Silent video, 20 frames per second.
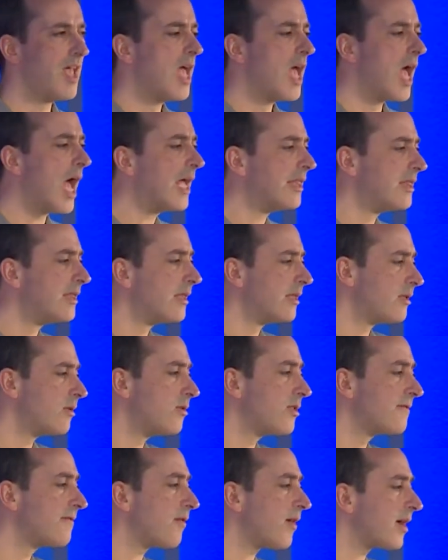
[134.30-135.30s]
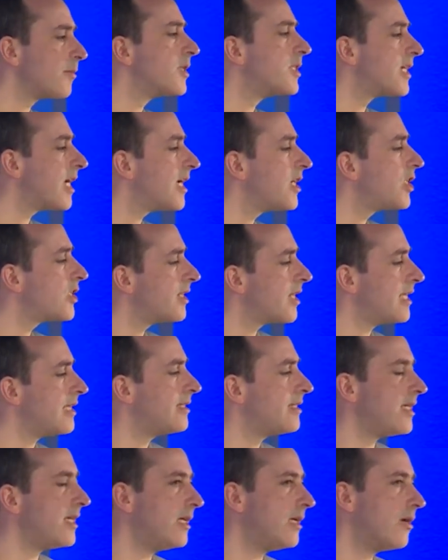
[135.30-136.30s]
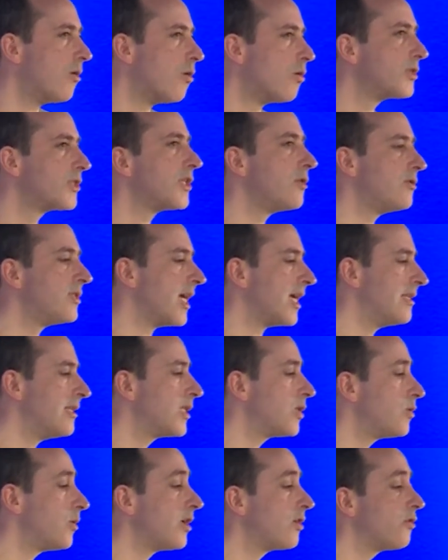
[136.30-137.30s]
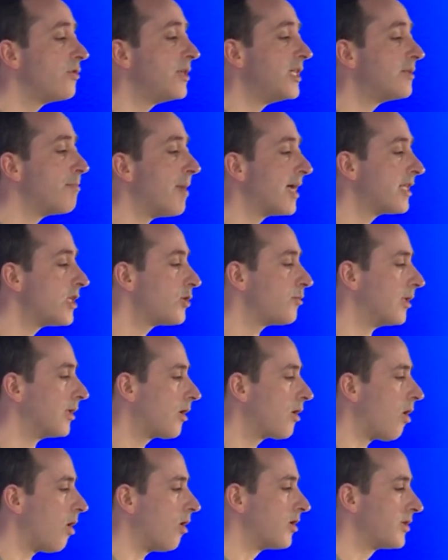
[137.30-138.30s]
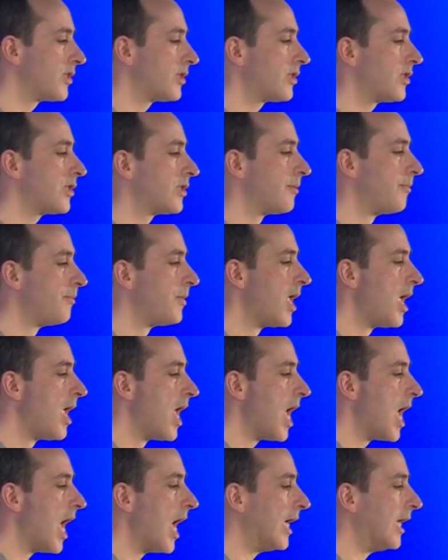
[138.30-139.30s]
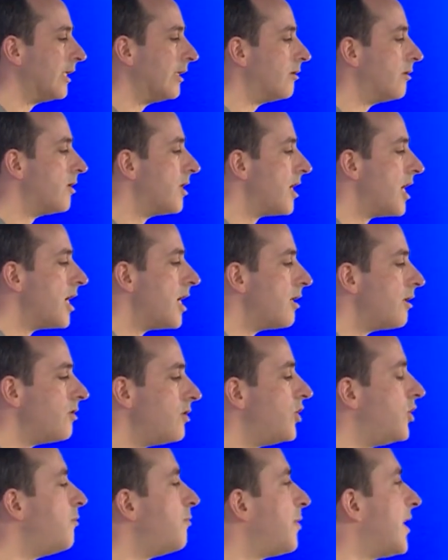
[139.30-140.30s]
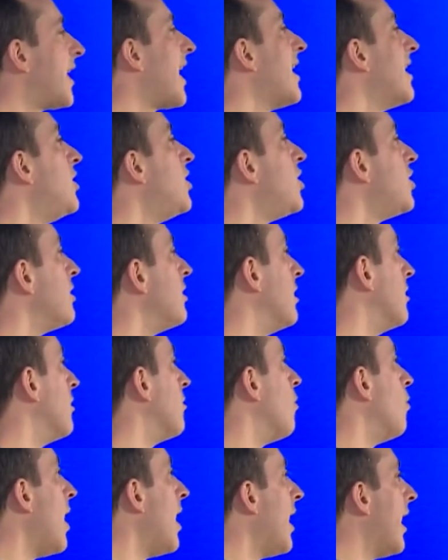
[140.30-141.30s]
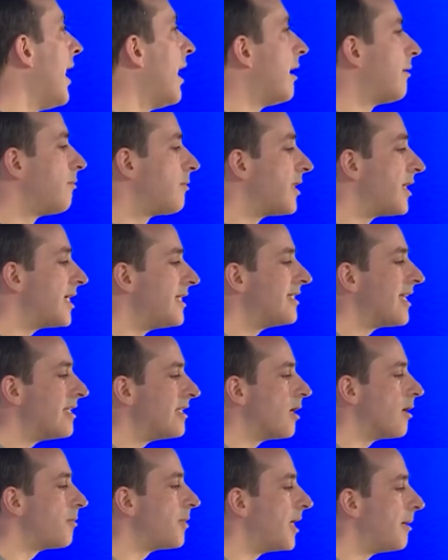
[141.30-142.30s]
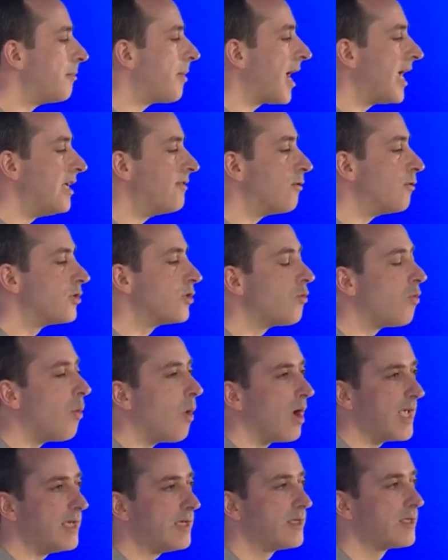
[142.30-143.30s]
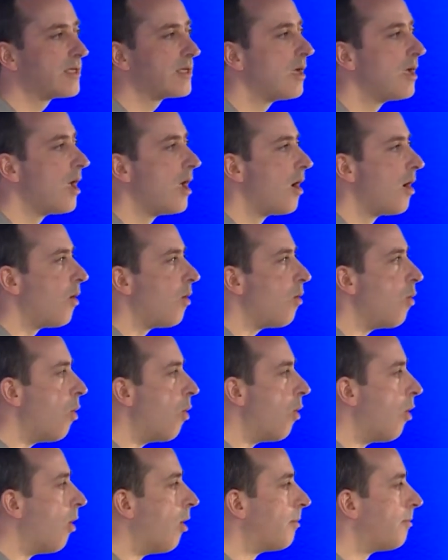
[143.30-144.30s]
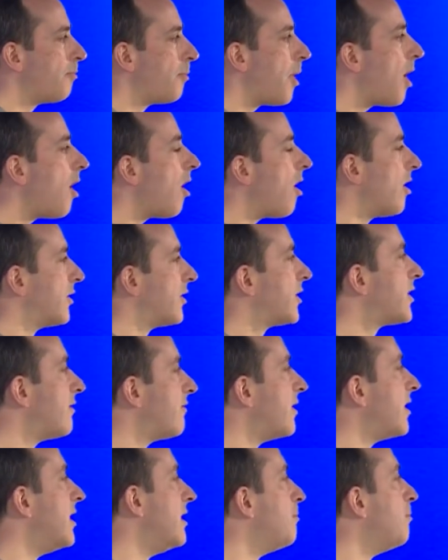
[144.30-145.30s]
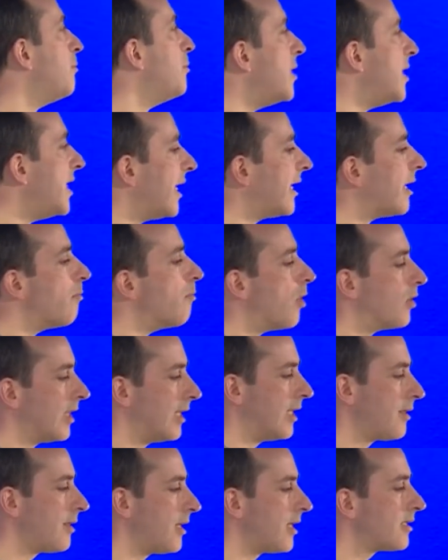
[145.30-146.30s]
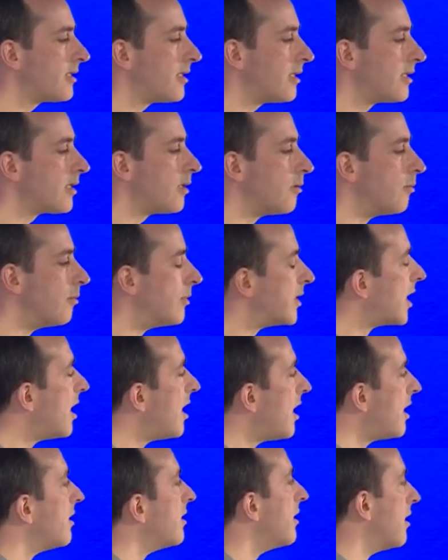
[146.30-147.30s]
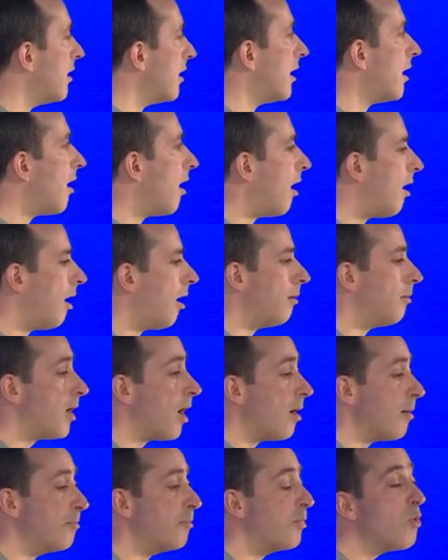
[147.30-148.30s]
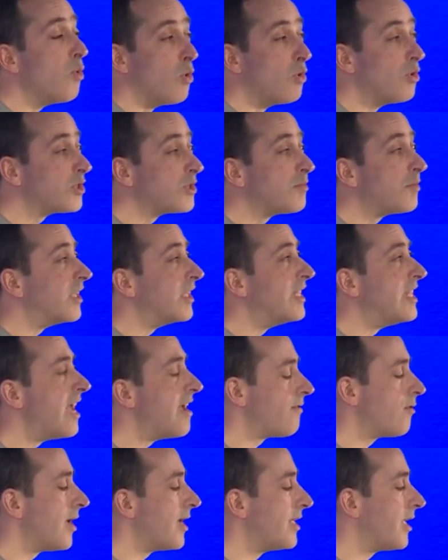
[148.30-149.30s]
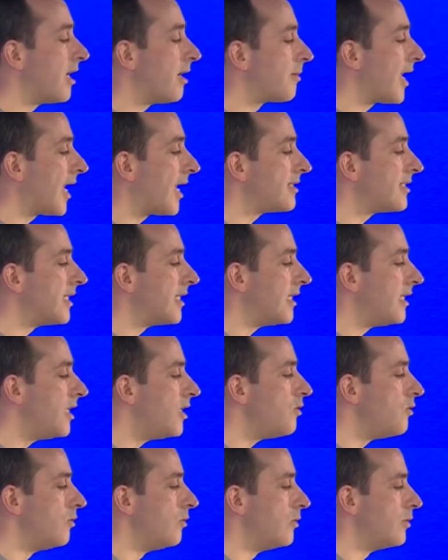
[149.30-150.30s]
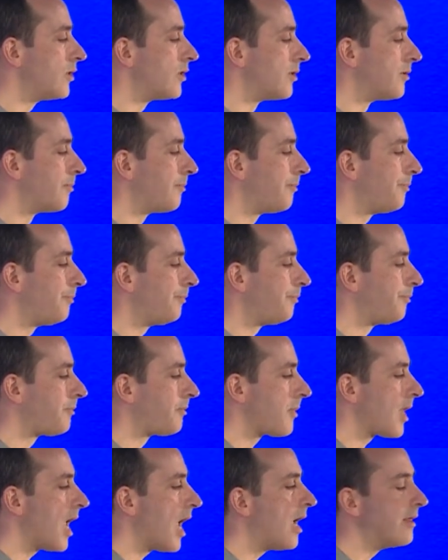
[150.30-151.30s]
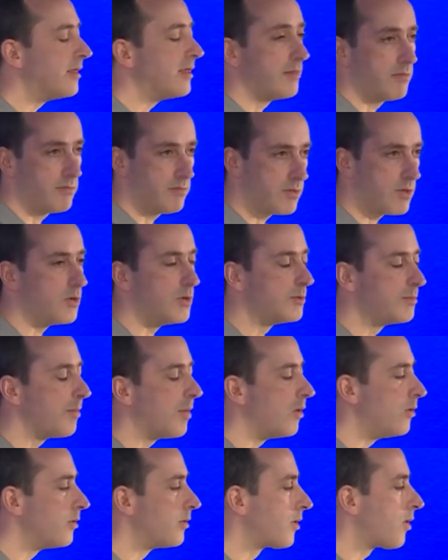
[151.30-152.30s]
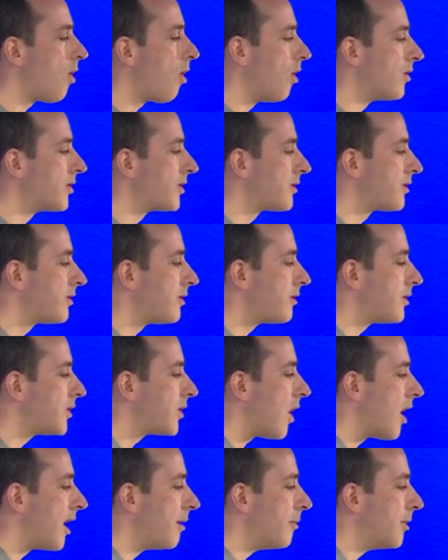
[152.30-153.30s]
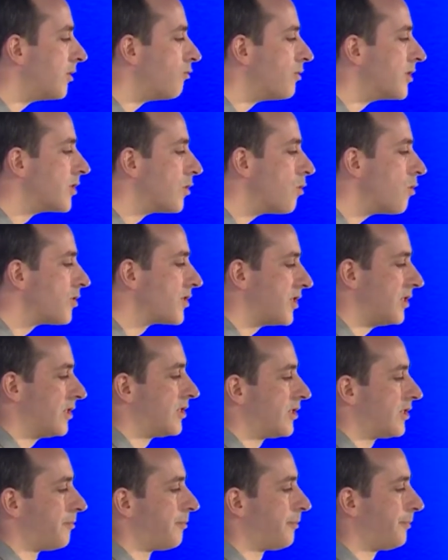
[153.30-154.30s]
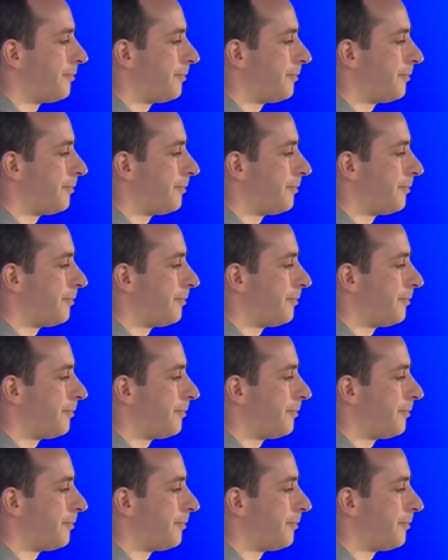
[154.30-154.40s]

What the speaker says: And the fragmentation they see also tends to increase management costs. Duplication, where things end up being paid for twice, or parts of these big monolithic systems that are bought but never end up getting used. And those both cost time and resources.